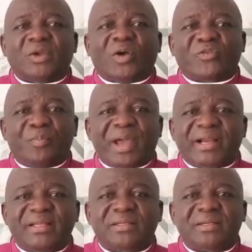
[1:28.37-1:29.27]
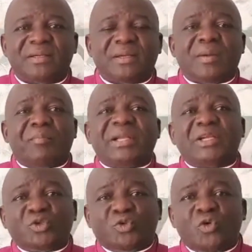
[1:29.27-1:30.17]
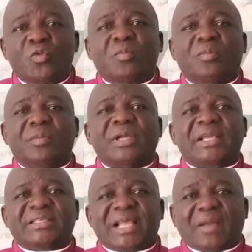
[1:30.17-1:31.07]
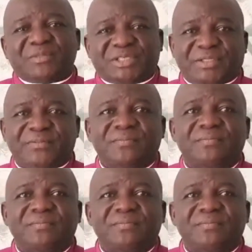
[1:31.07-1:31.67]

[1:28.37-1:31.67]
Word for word: he was buried, but the tomb is empty.